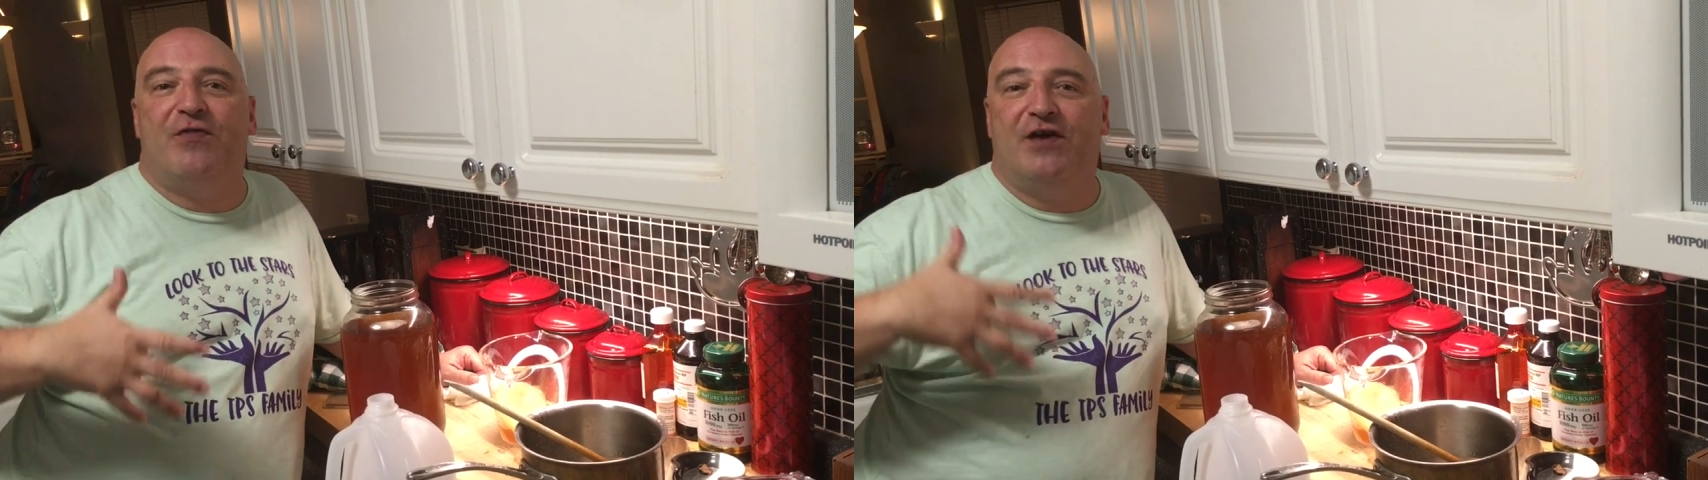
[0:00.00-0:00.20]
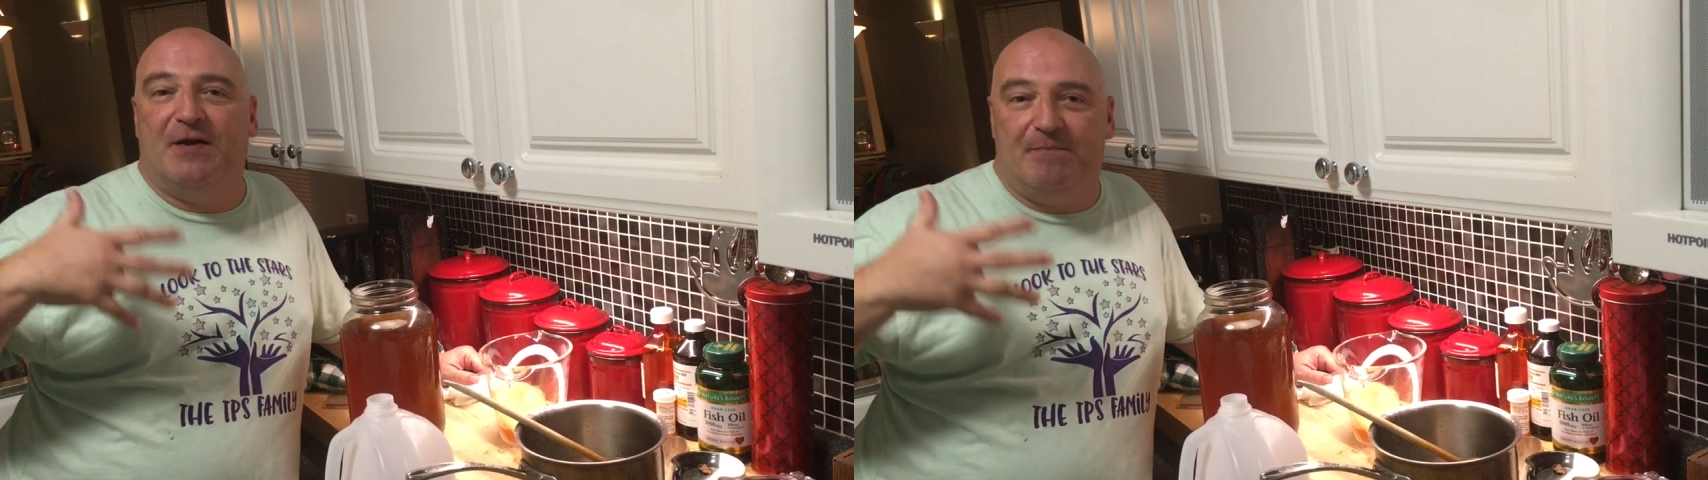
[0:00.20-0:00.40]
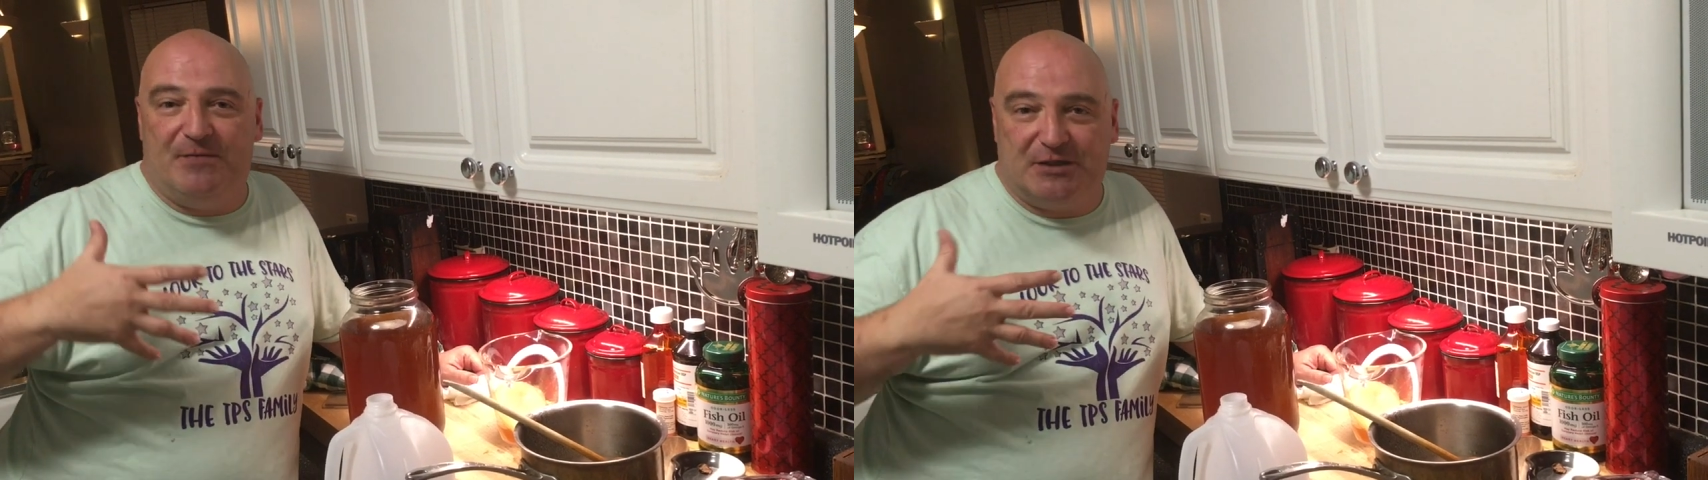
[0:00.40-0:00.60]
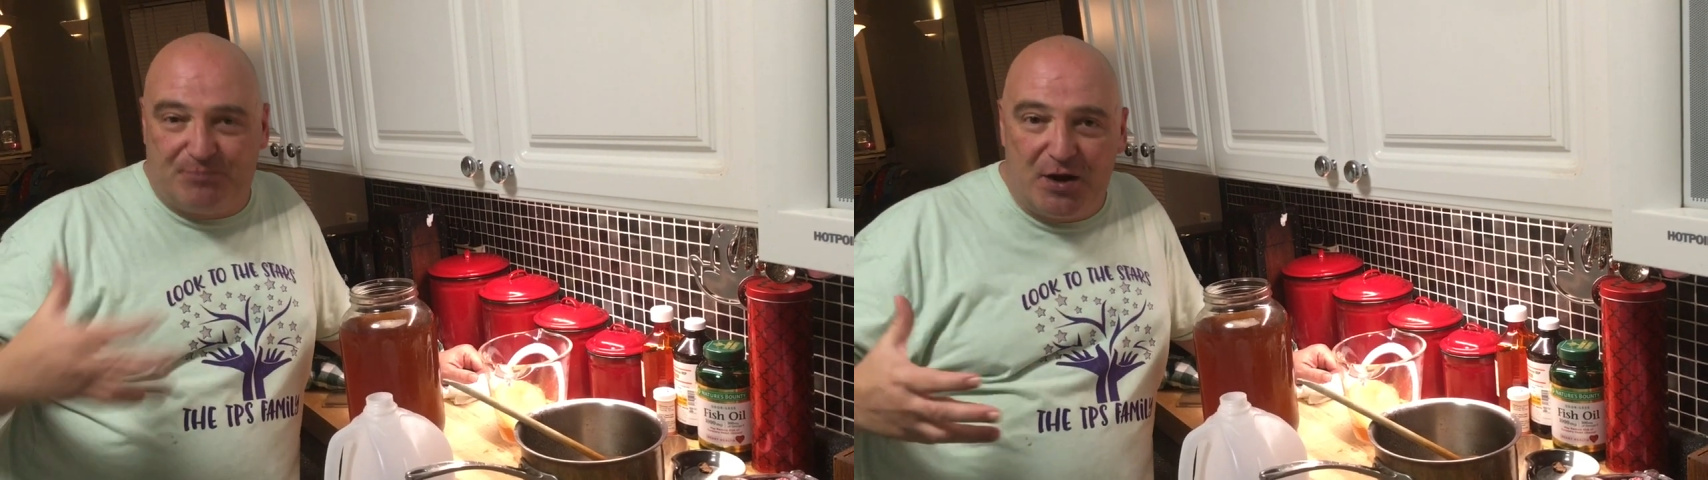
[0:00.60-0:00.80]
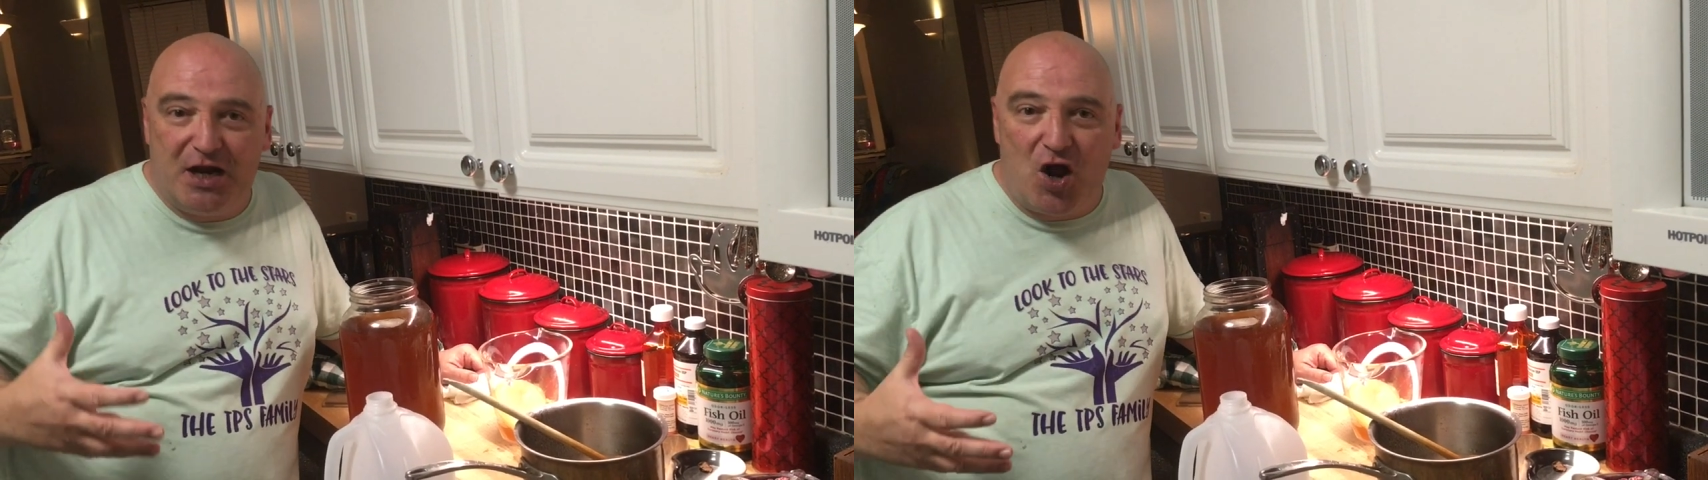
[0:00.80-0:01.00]
the, the
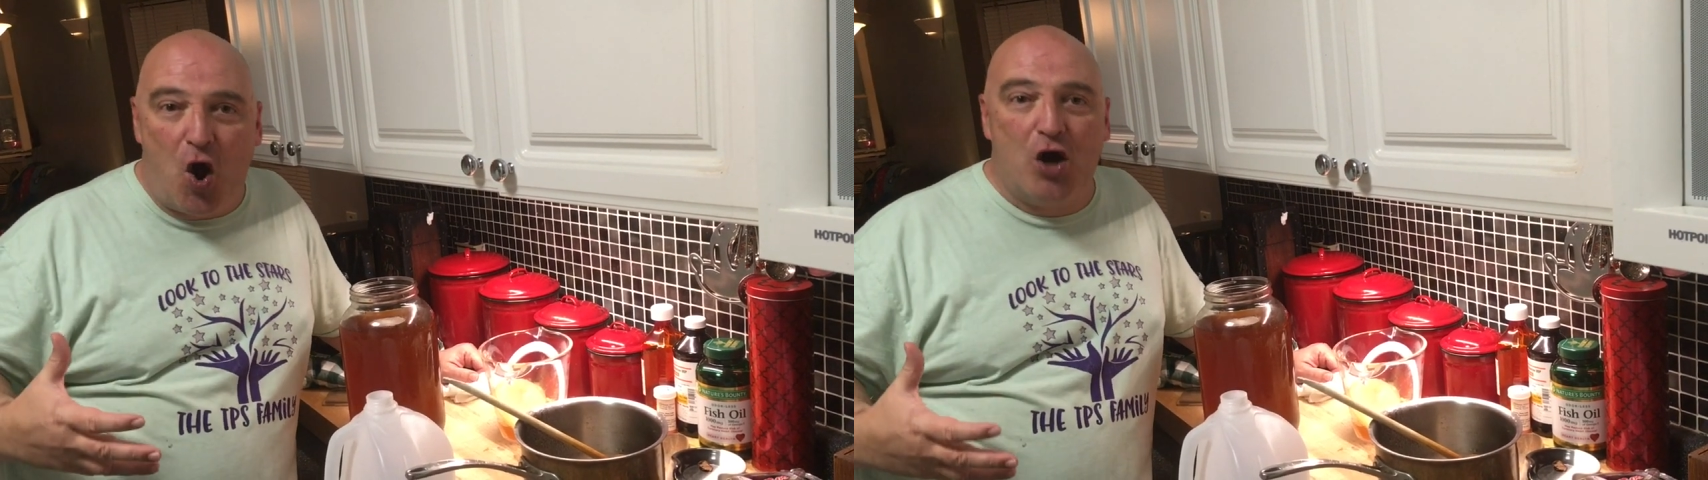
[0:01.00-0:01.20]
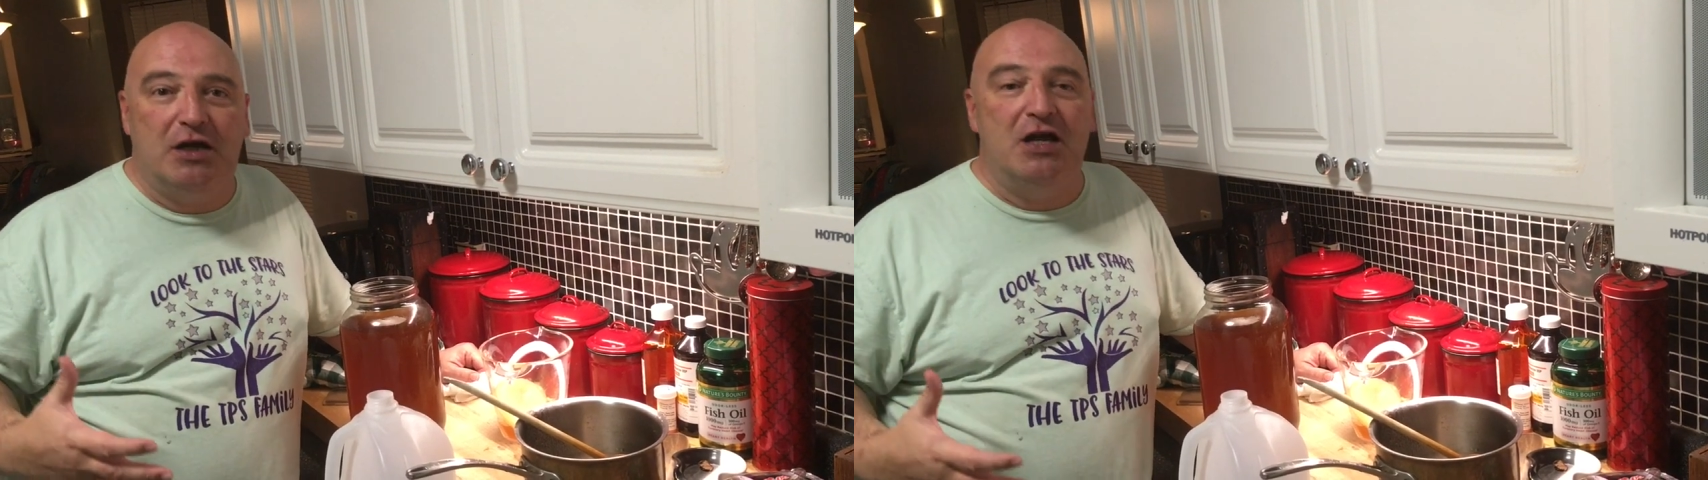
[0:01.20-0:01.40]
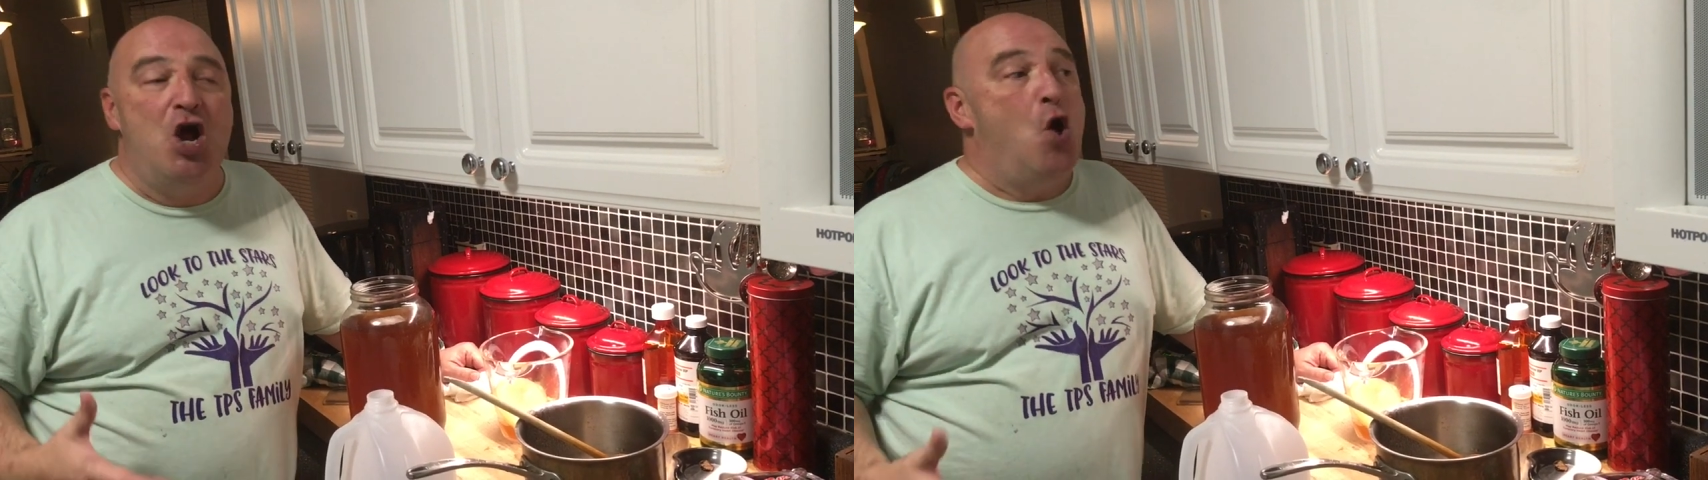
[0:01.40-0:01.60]
spring garden.